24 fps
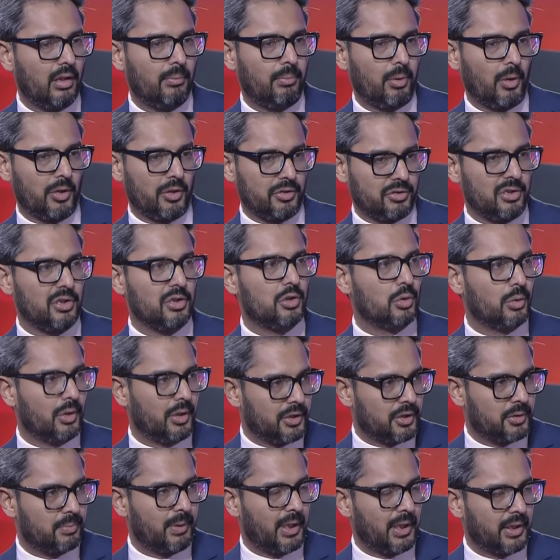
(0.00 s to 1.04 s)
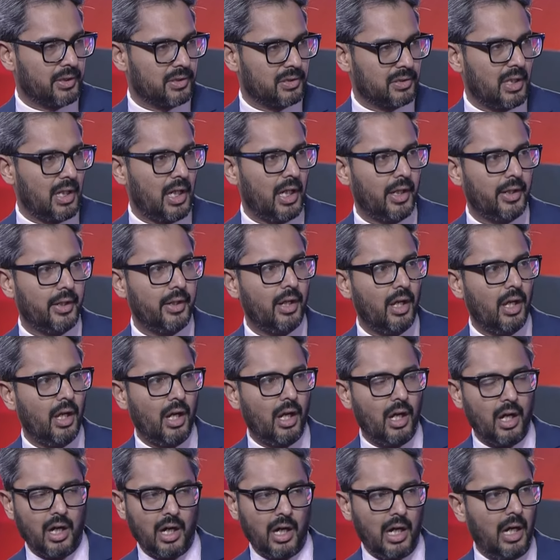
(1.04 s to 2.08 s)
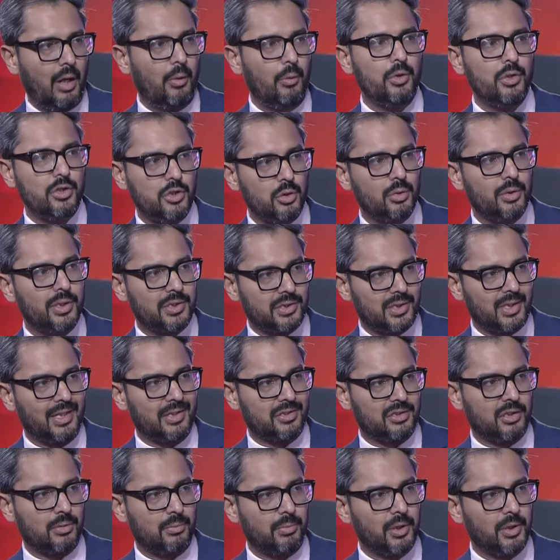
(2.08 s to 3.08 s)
policy towards Pakistan, how would you assess it?